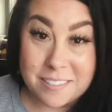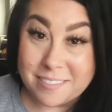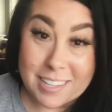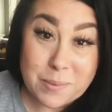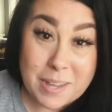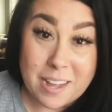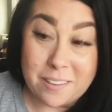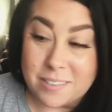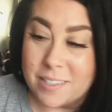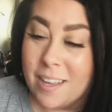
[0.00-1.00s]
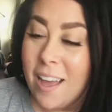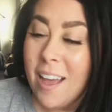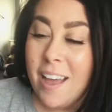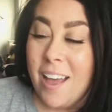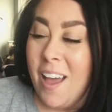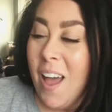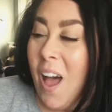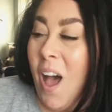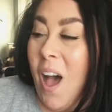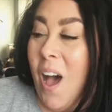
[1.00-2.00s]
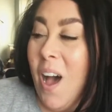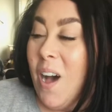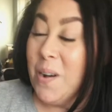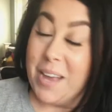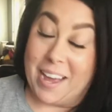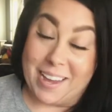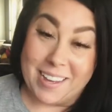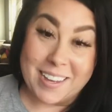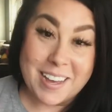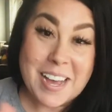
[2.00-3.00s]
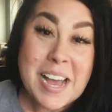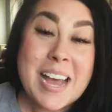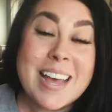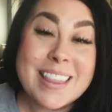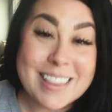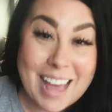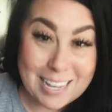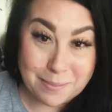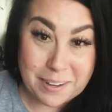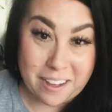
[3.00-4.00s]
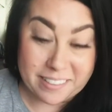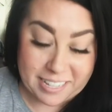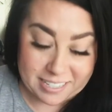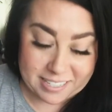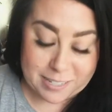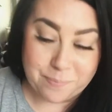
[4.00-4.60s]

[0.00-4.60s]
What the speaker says: That's what counts. Okay, last but not least,